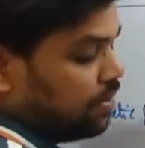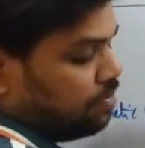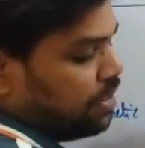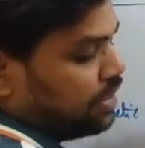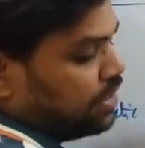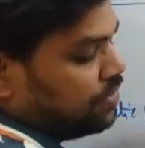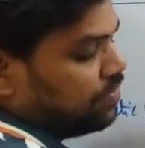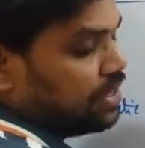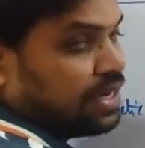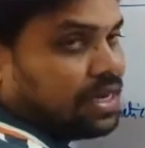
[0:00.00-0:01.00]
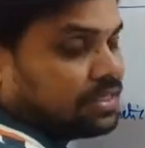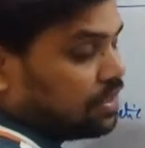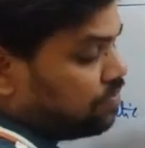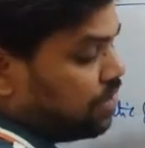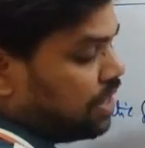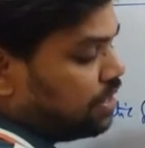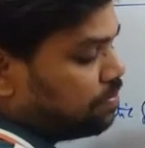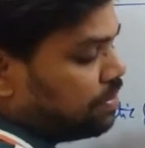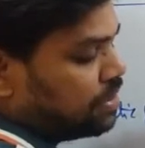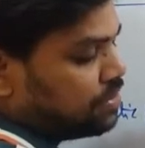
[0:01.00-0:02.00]
Magnetic field lines are far
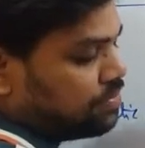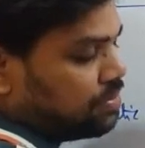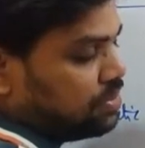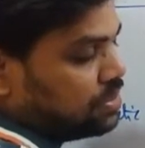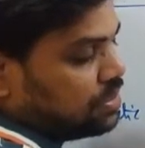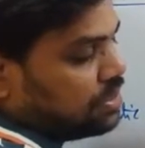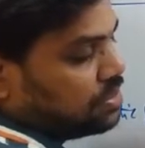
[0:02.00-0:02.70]
apart from each other,